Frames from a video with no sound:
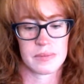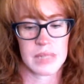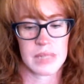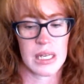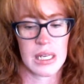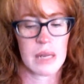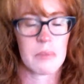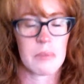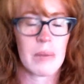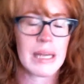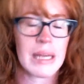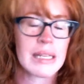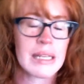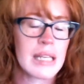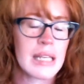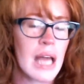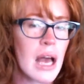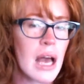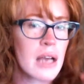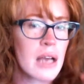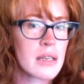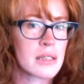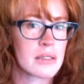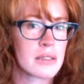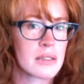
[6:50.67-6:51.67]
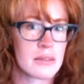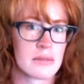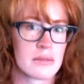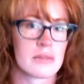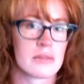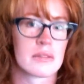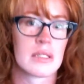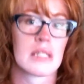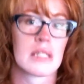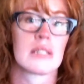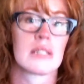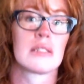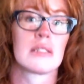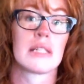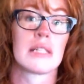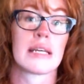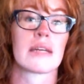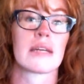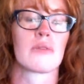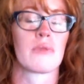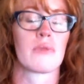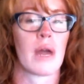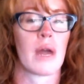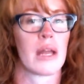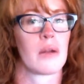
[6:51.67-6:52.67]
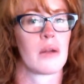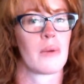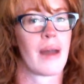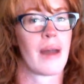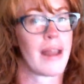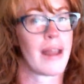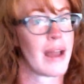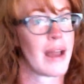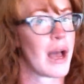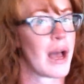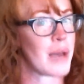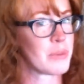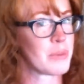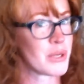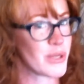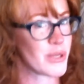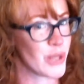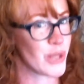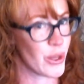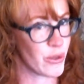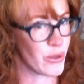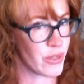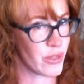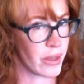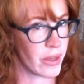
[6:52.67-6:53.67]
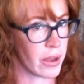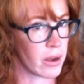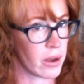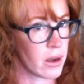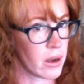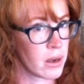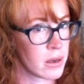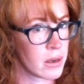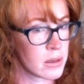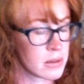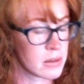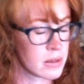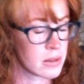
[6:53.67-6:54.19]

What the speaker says: and it might not click right away. I'm a slow thinker.